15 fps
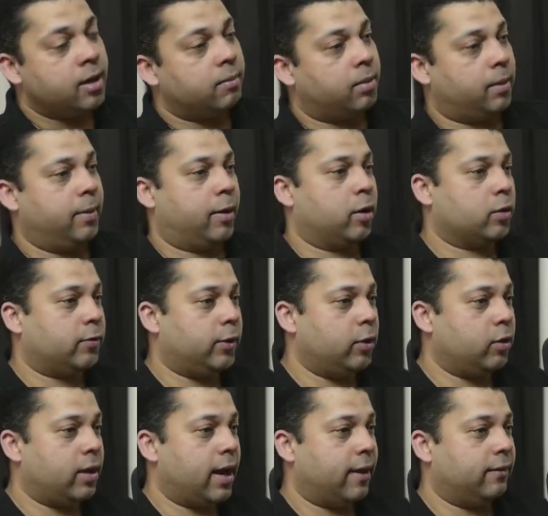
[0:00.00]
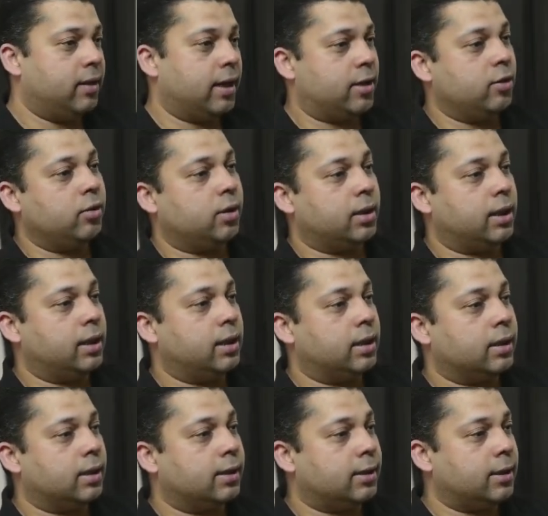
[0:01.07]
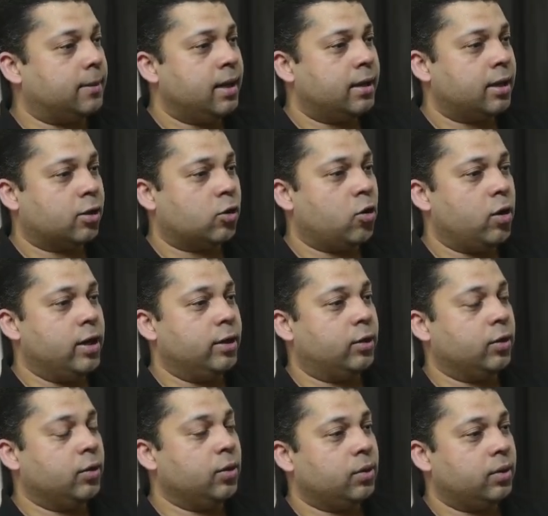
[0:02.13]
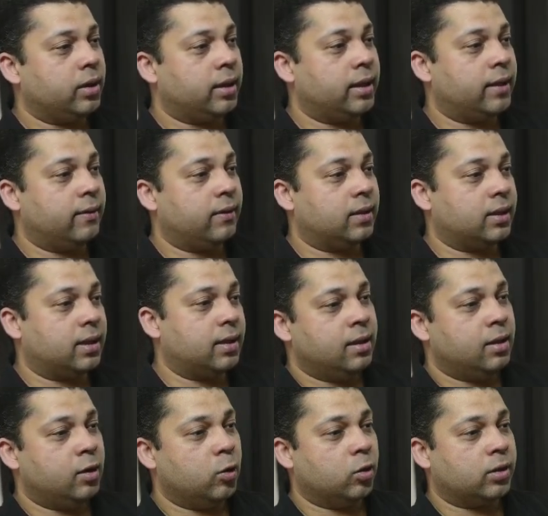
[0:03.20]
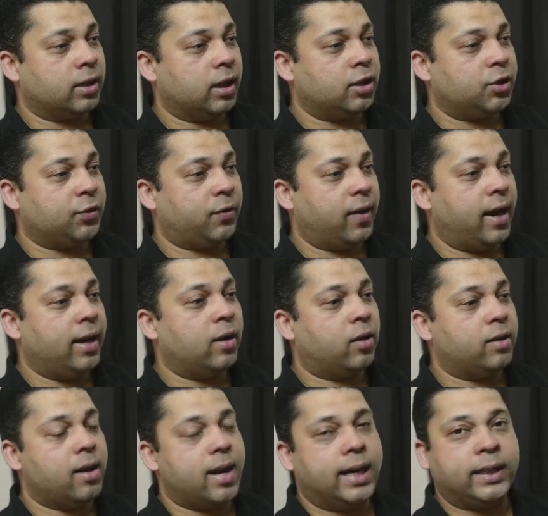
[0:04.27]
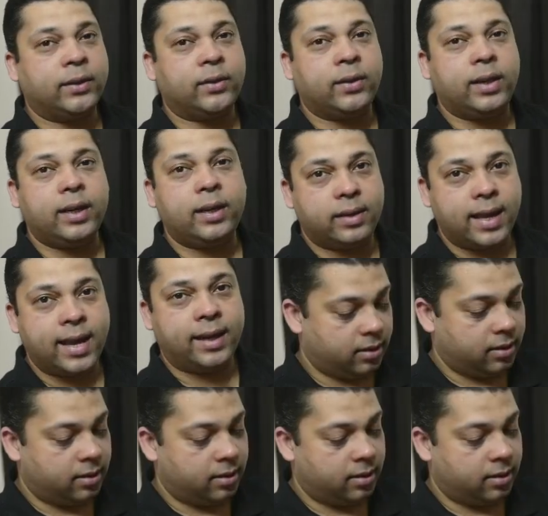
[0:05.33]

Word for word: But because we don't have that user in the system, it is going to give us a no such file or directory error.